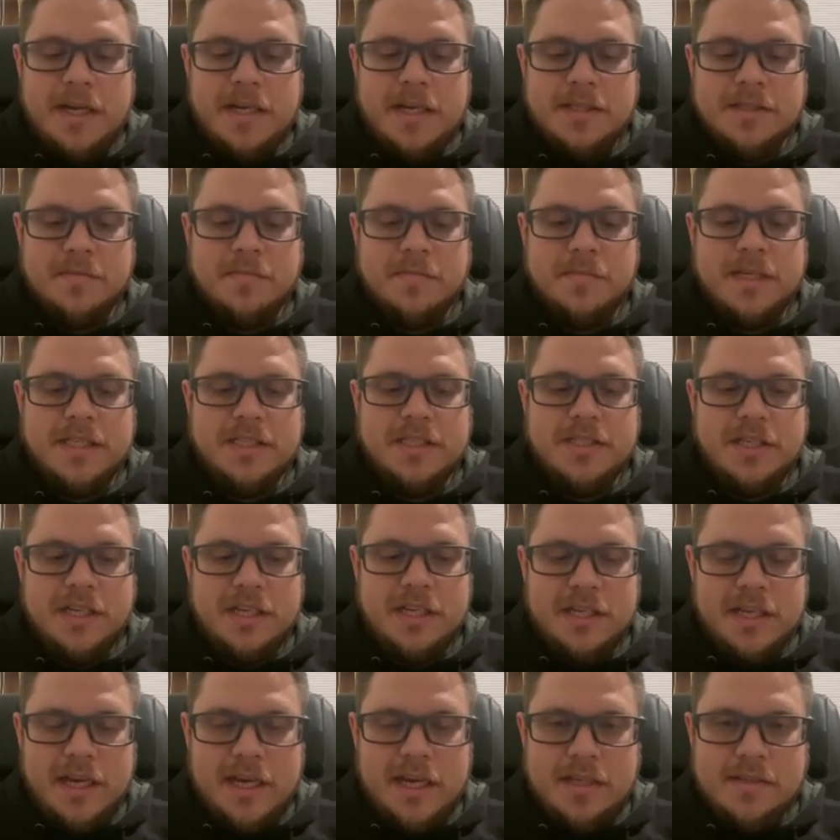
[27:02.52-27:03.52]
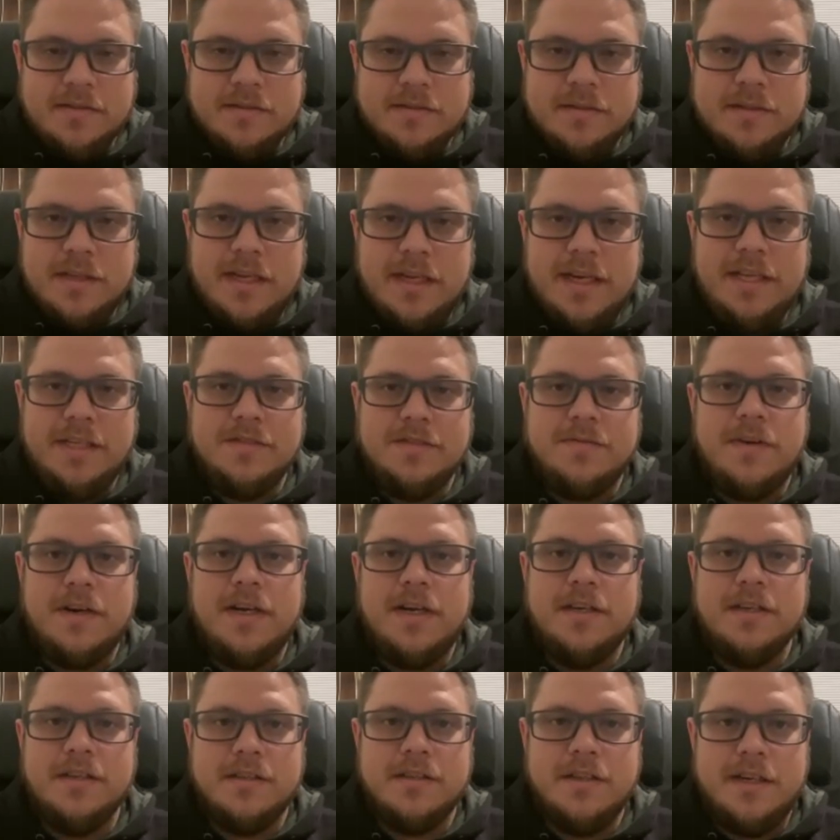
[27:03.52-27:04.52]
is a big jig guy, and he's
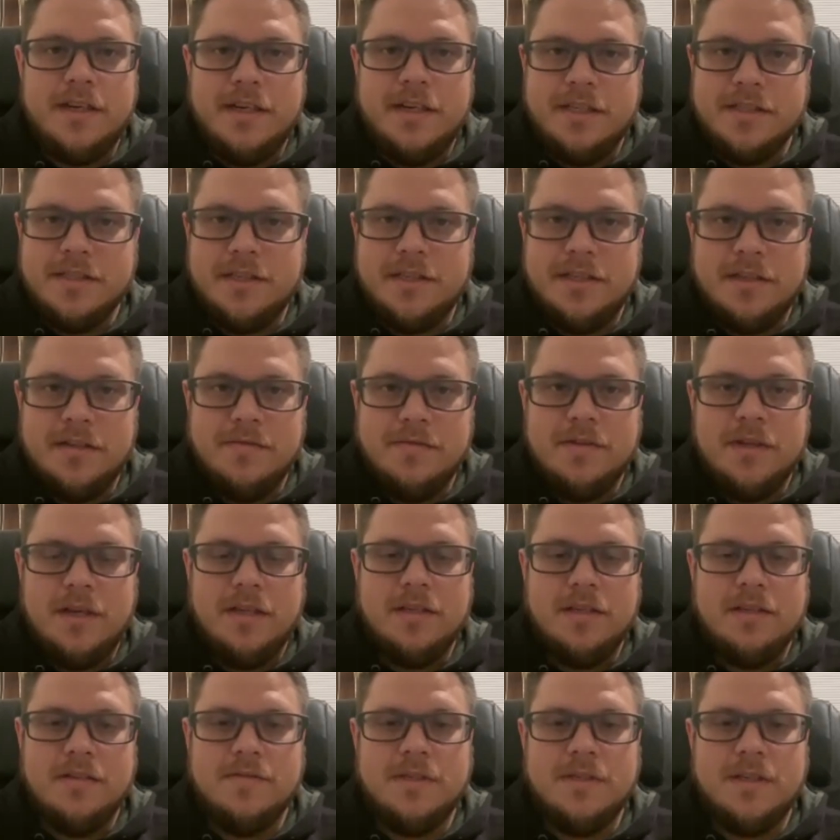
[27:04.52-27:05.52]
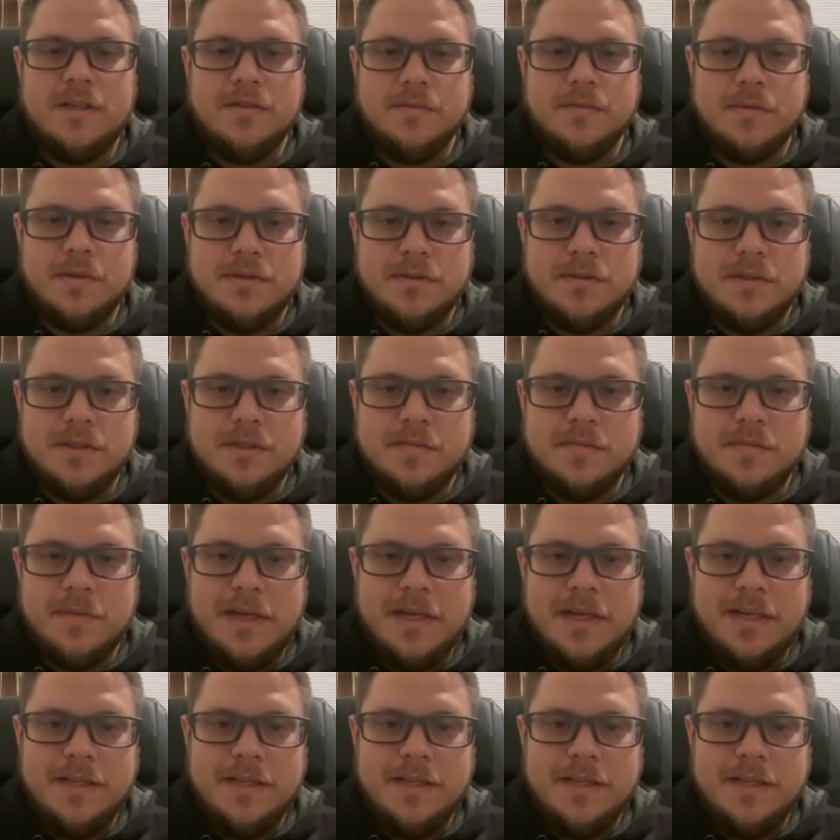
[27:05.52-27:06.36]
very hilarious. I love Dustin, man.